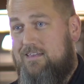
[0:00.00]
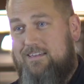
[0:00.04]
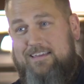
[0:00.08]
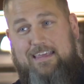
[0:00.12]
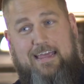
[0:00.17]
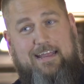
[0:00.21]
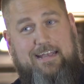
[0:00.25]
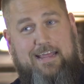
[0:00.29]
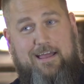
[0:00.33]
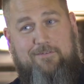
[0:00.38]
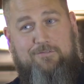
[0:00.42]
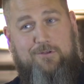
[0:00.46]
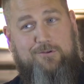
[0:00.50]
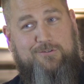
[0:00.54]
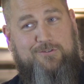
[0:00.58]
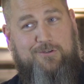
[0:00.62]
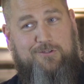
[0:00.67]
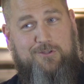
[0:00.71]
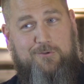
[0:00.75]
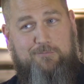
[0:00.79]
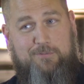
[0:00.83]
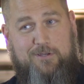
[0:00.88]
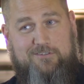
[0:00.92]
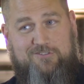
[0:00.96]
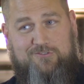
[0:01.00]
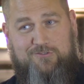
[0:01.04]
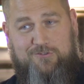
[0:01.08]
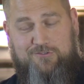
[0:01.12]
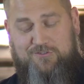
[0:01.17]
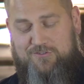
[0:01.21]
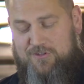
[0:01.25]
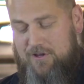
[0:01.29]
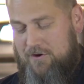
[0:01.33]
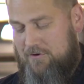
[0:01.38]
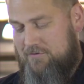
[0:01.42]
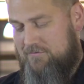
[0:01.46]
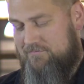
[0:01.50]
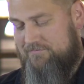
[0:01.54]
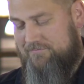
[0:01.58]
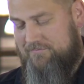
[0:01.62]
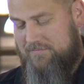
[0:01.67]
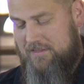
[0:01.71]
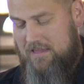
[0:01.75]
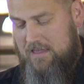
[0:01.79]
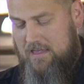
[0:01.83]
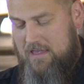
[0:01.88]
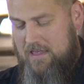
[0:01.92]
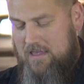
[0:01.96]
Can't have those on the pistols though.
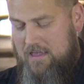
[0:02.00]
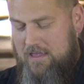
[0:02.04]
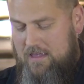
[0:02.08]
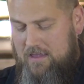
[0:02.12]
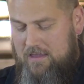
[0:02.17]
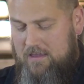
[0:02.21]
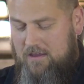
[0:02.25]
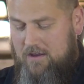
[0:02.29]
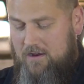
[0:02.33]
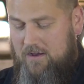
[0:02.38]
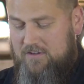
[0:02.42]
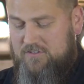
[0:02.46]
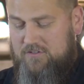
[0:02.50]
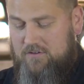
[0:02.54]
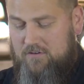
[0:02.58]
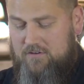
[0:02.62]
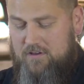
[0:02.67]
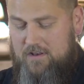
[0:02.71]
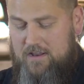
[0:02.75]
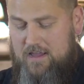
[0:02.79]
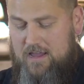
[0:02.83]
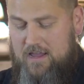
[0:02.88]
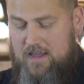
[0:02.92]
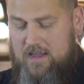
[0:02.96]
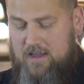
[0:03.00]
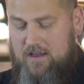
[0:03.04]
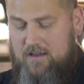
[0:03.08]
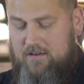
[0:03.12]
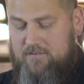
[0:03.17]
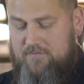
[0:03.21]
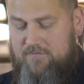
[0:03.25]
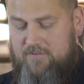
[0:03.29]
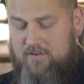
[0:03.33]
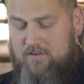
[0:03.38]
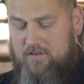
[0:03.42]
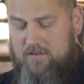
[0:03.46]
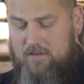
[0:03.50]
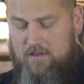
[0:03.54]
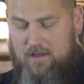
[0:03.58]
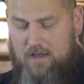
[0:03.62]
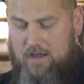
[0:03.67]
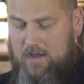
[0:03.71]
You're also gonna have